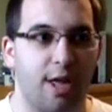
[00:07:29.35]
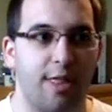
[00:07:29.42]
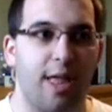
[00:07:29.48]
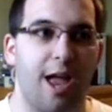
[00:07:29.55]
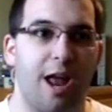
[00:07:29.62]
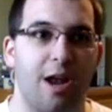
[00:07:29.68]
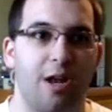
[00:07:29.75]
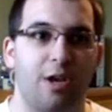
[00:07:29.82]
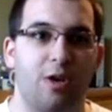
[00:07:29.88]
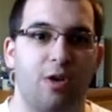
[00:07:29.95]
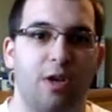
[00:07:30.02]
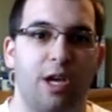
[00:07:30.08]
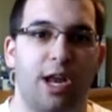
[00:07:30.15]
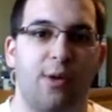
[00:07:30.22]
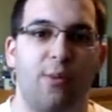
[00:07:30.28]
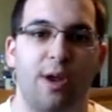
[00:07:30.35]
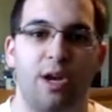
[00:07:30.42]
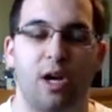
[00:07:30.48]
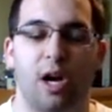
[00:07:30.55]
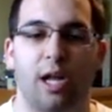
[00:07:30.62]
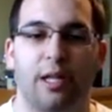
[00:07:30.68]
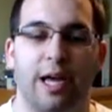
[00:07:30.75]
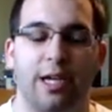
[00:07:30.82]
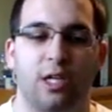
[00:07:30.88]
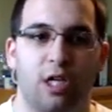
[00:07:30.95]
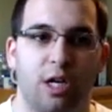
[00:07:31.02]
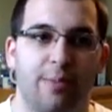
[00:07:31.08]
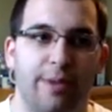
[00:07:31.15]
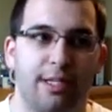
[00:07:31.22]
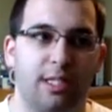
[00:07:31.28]
And then, you know, you got to win your online
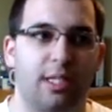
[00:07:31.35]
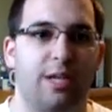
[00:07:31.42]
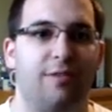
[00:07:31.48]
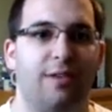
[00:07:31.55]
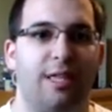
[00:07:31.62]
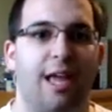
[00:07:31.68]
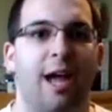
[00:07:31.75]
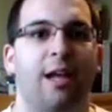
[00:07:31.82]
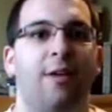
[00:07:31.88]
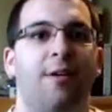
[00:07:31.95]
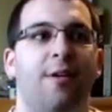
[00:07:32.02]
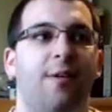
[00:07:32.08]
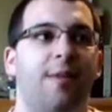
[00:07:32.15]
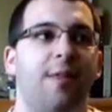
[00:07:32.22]
tournaments and stuff like that.